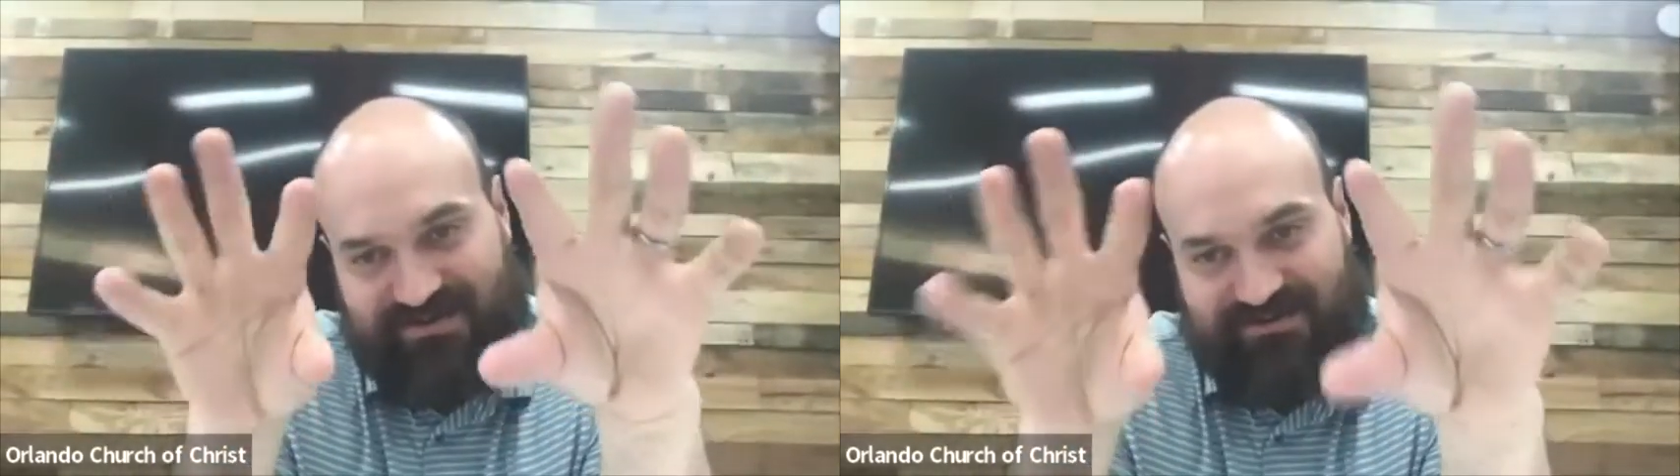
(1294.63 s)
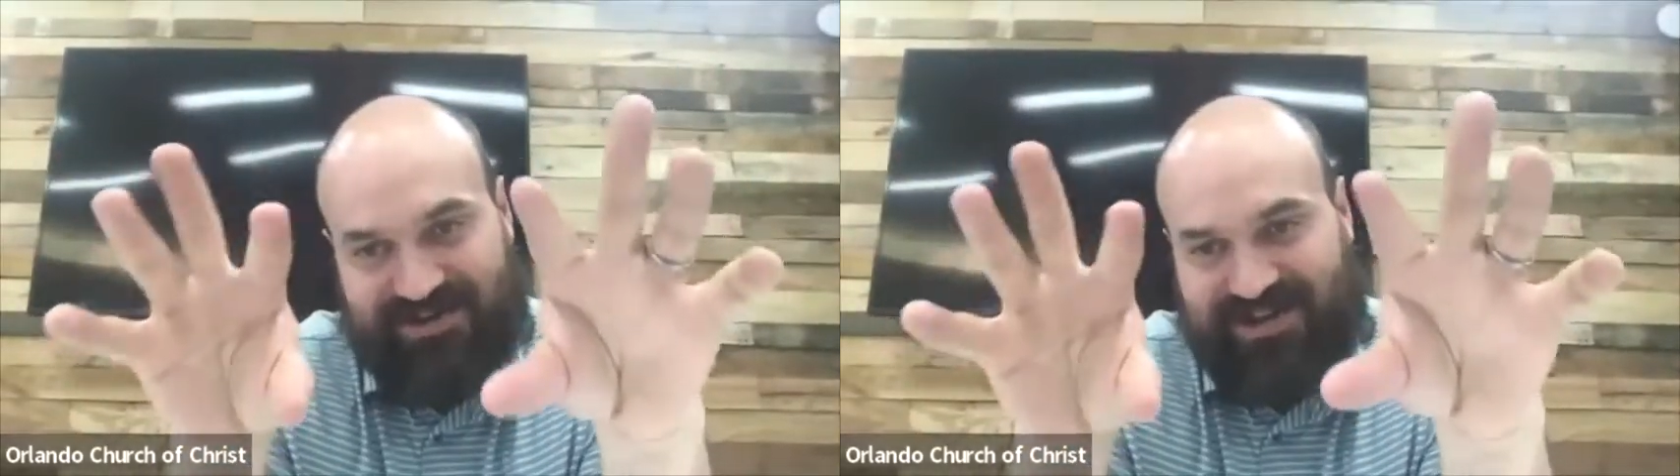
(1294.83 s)

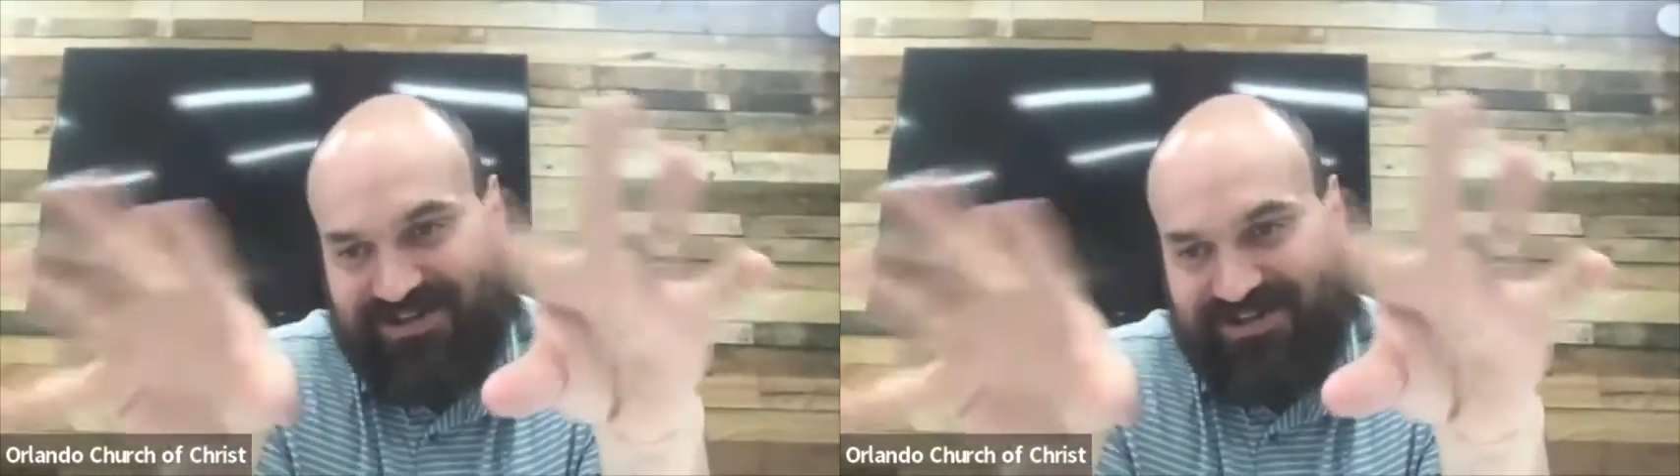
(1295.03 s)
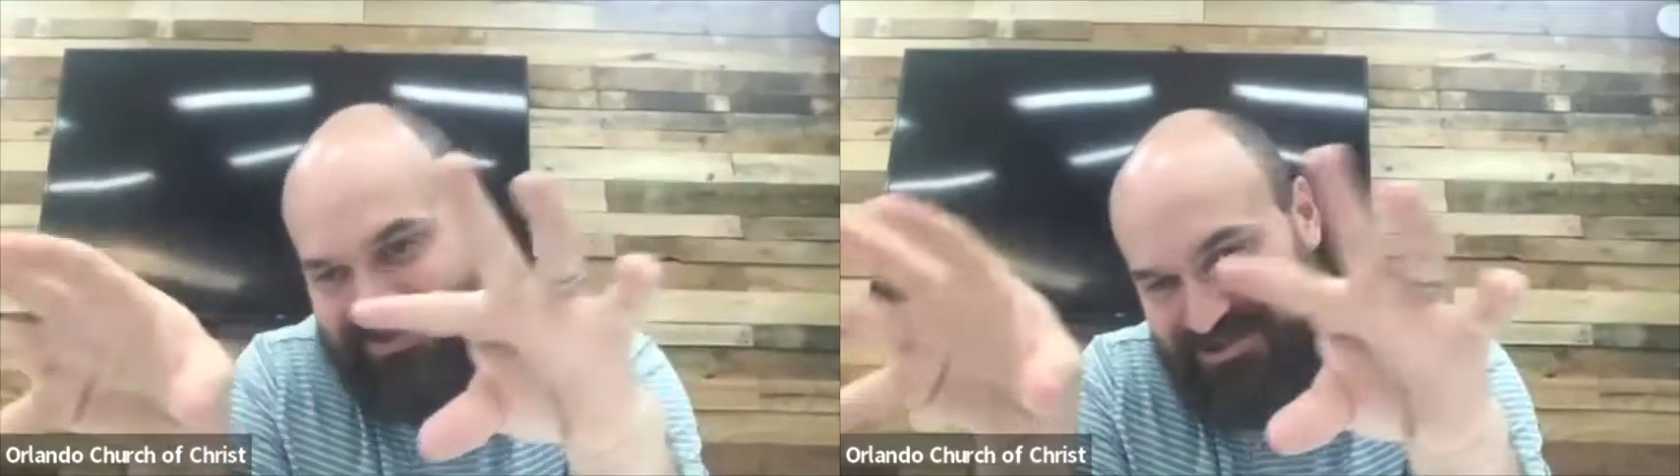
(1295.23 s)
we can
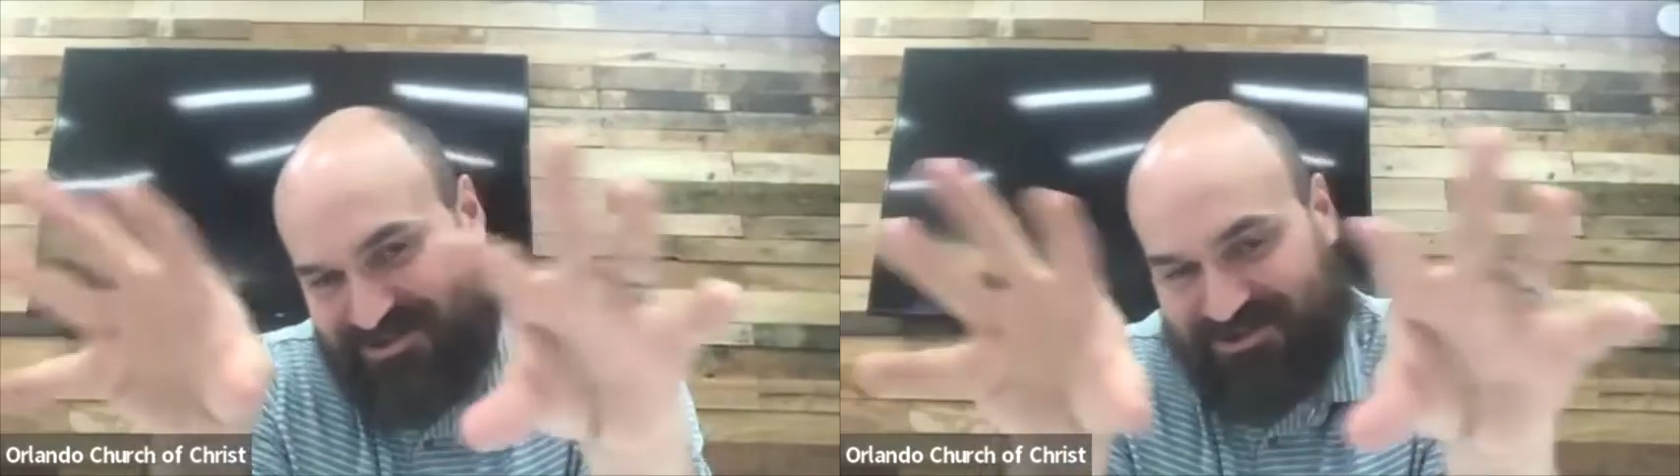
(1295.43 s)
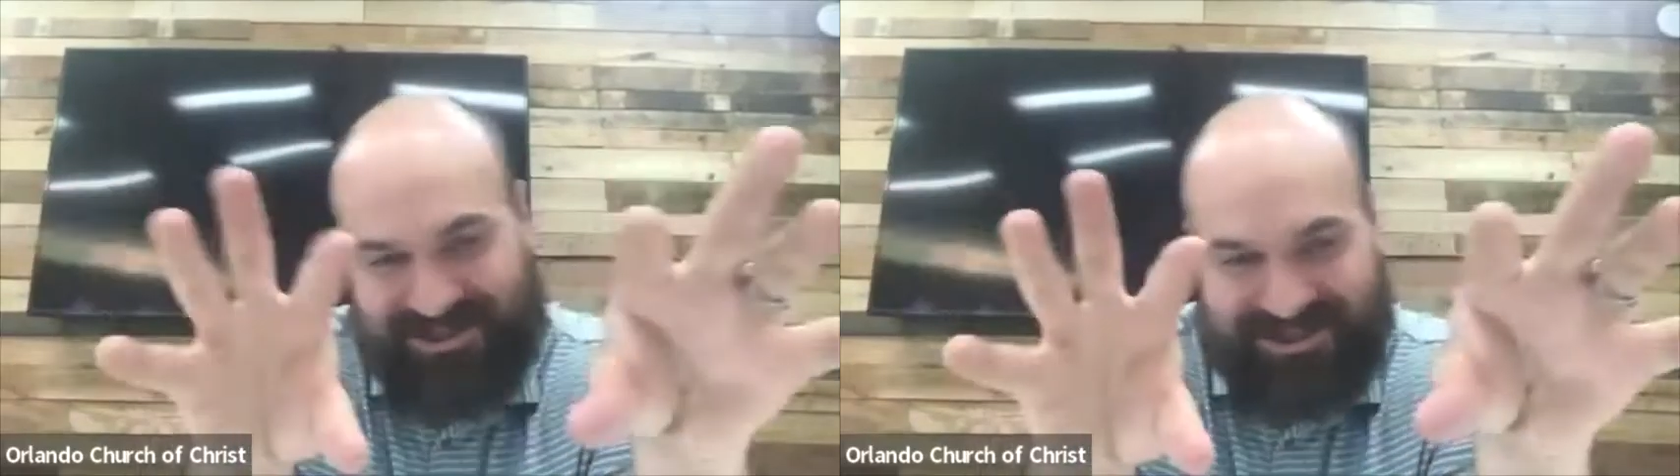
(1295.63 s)
play
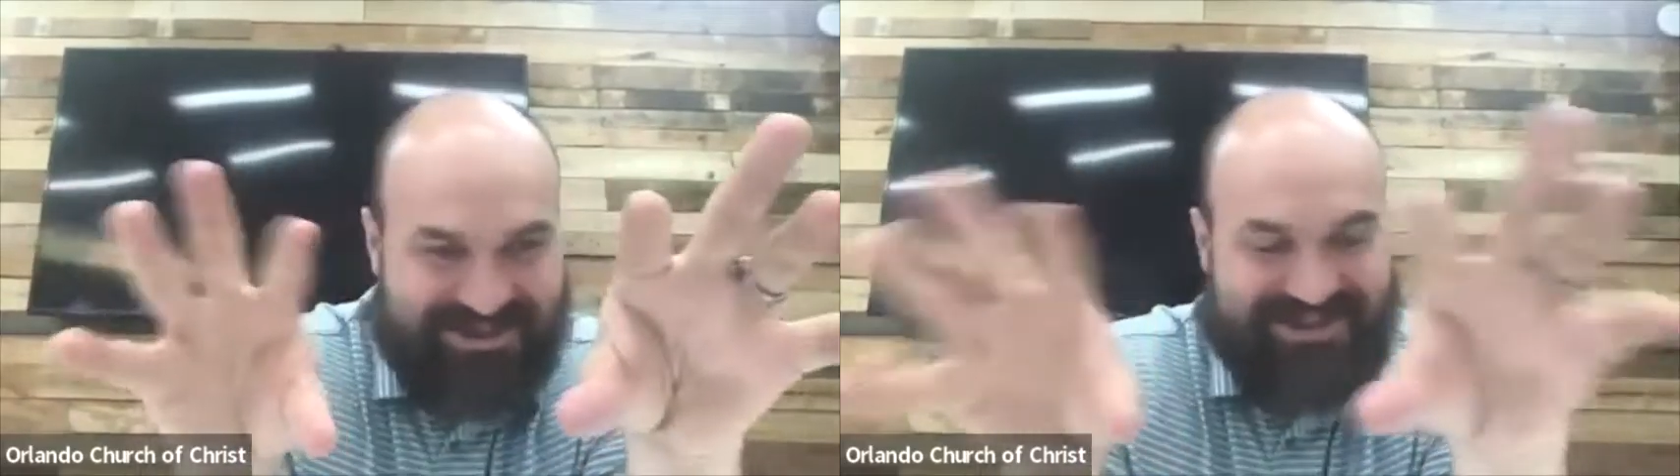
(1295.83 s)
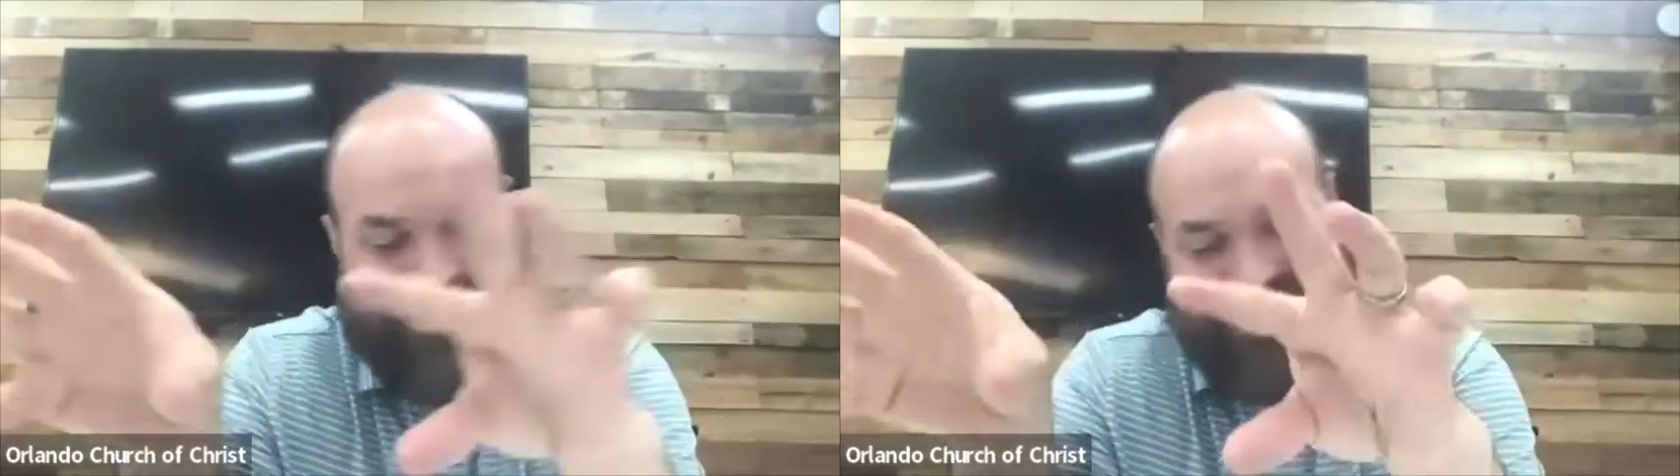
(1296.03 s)
digitally here.